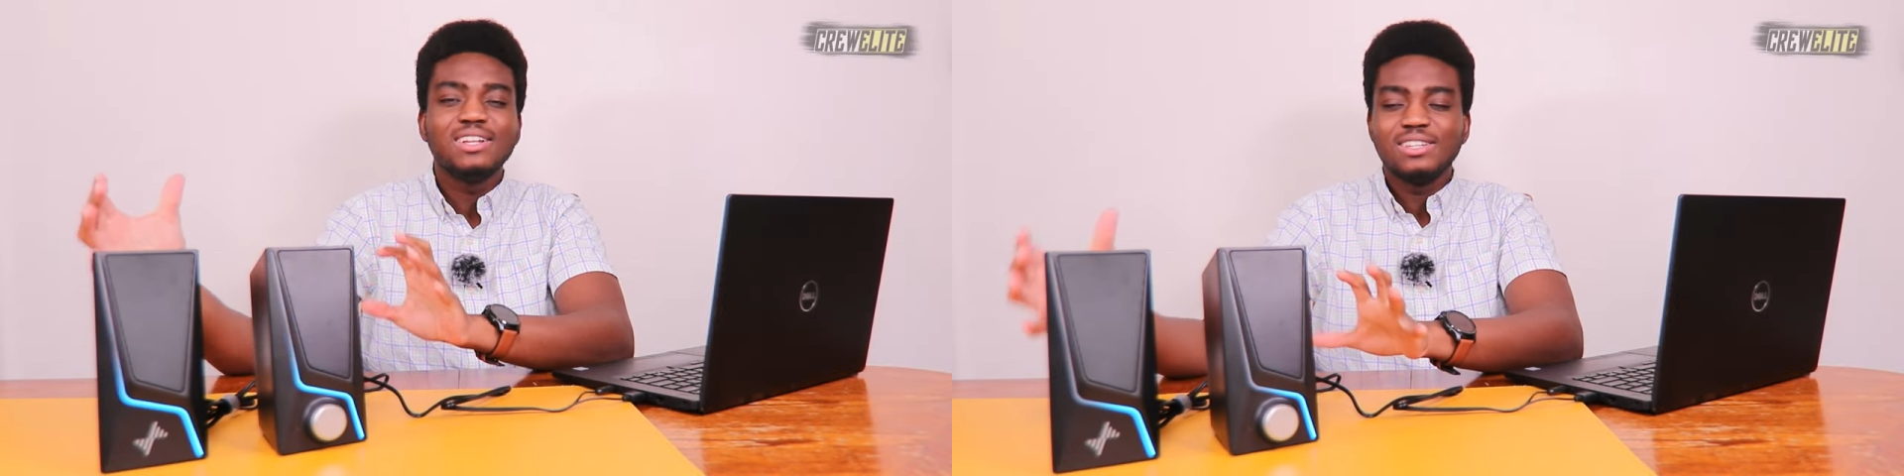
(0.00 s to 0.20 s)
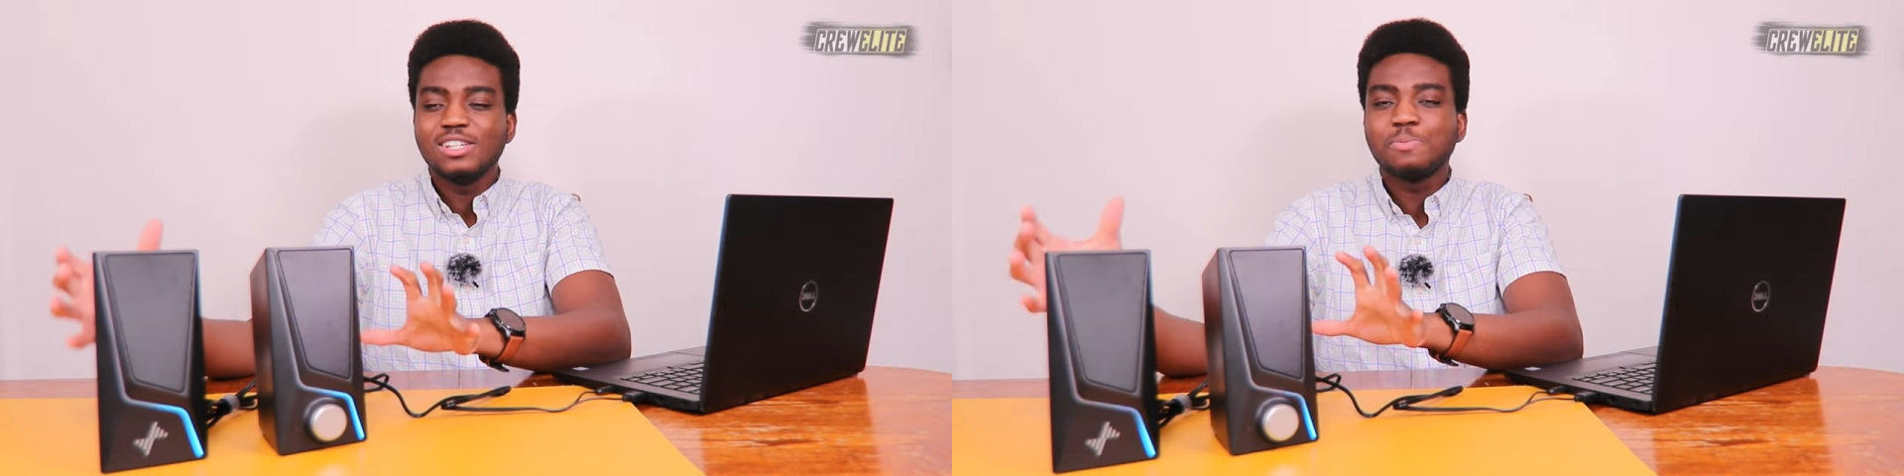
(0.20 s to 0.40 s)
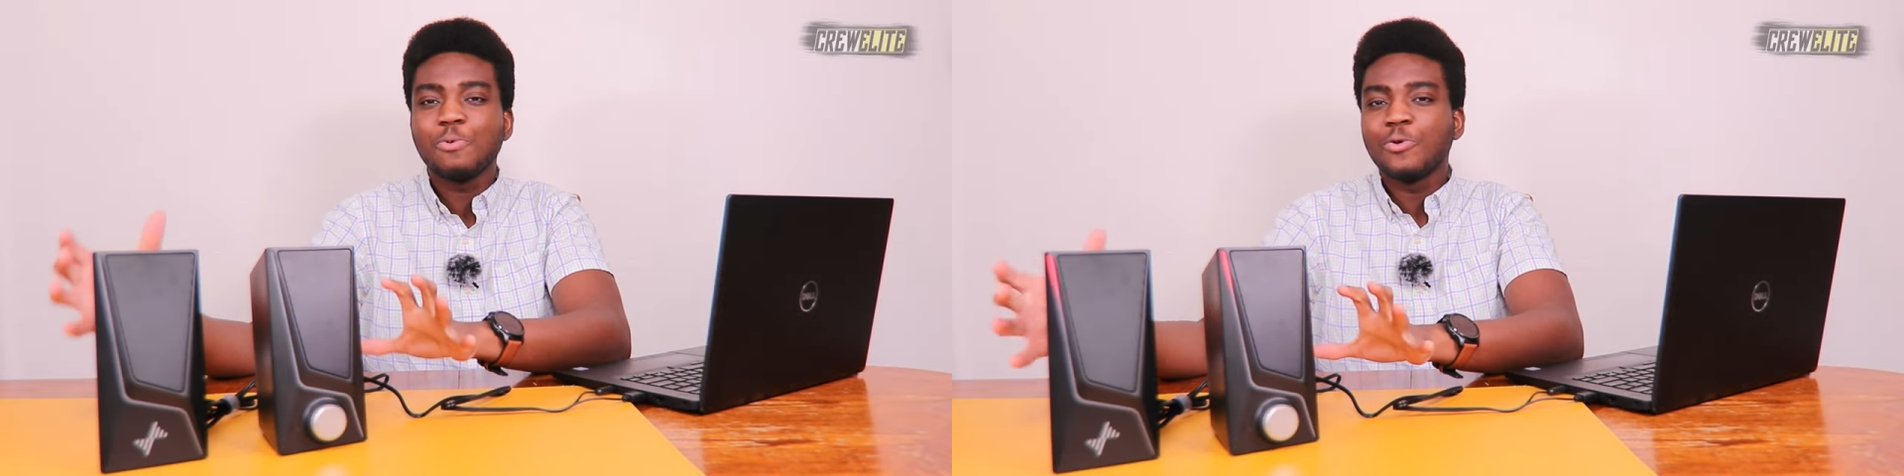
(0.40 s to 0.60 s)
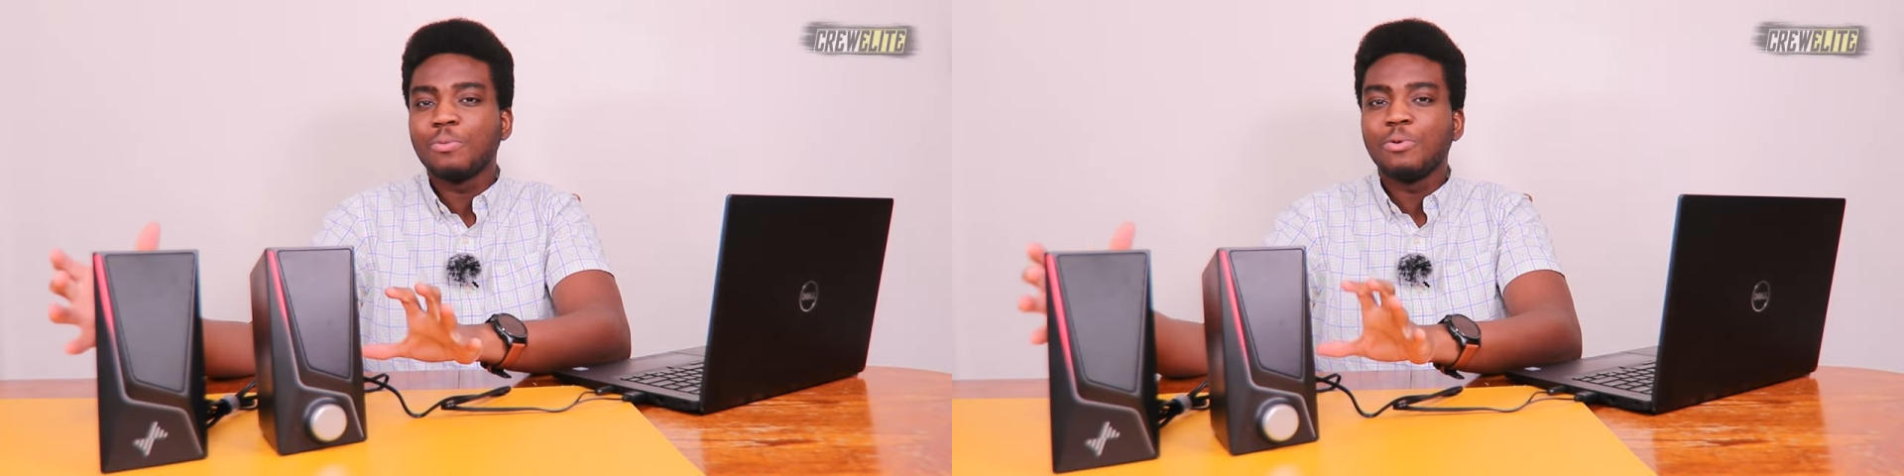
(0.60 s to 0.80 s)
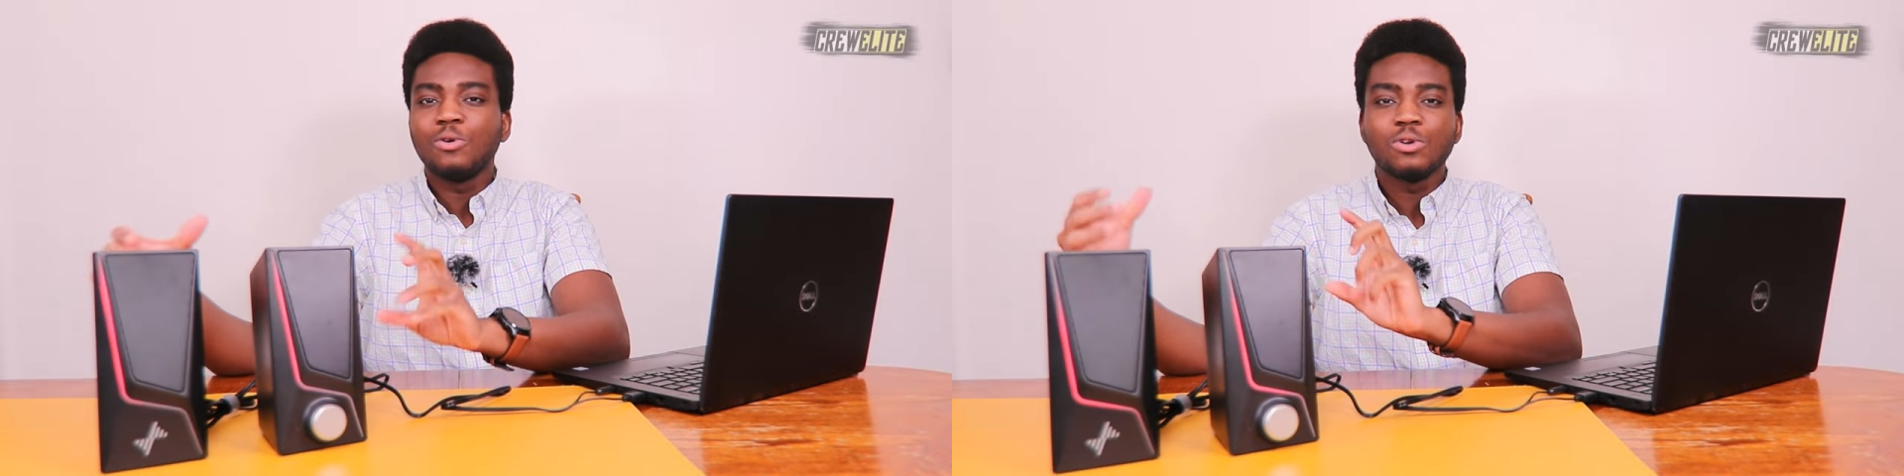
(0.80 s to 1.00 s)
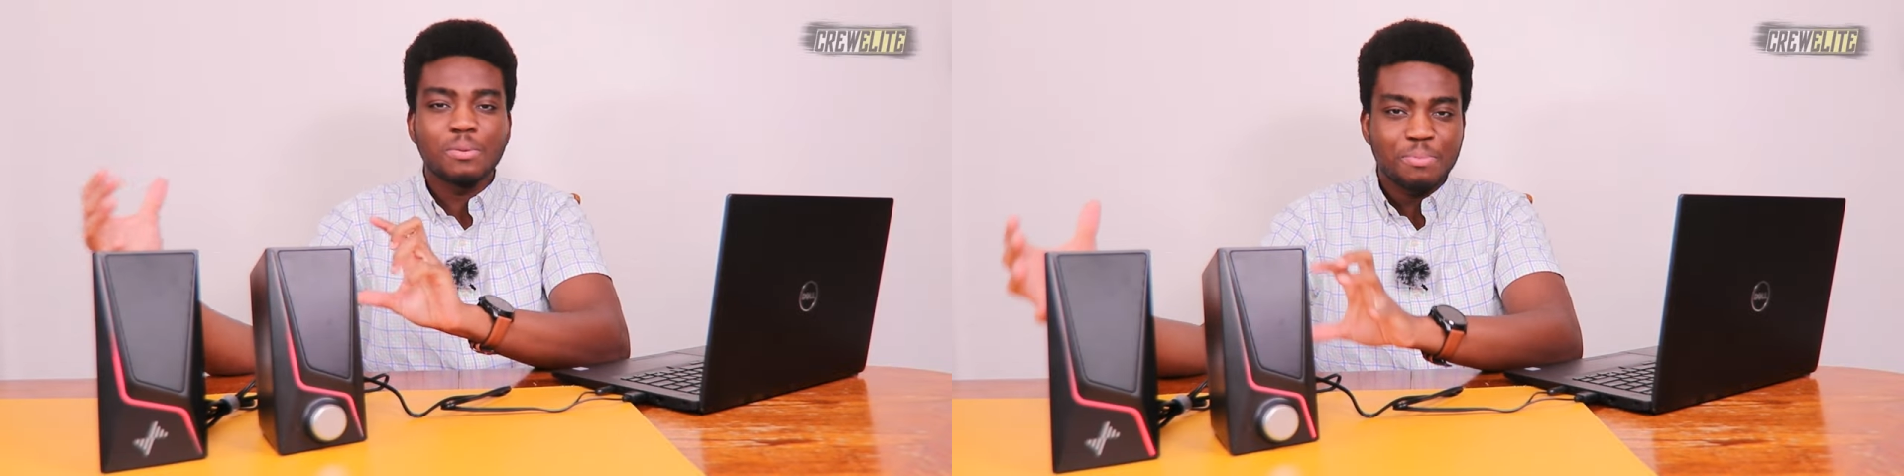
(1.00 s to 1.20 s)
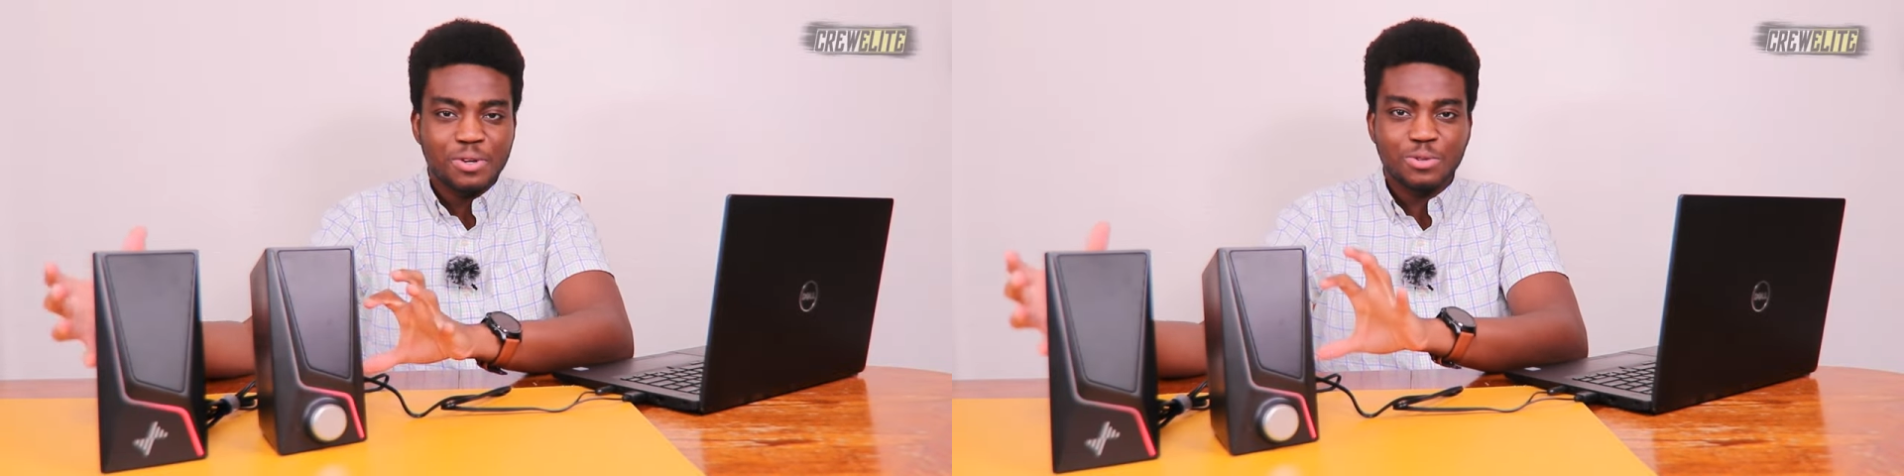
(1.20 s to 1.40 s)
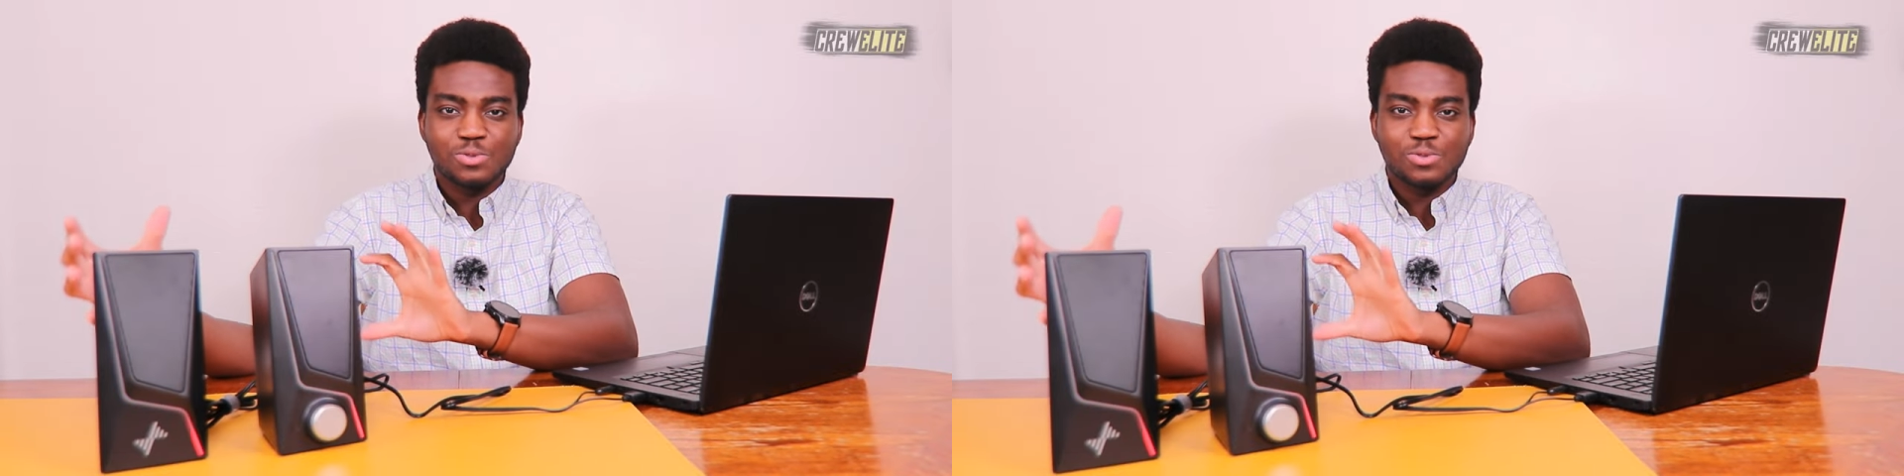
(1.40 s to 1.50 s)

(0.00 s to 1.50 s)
this portable computer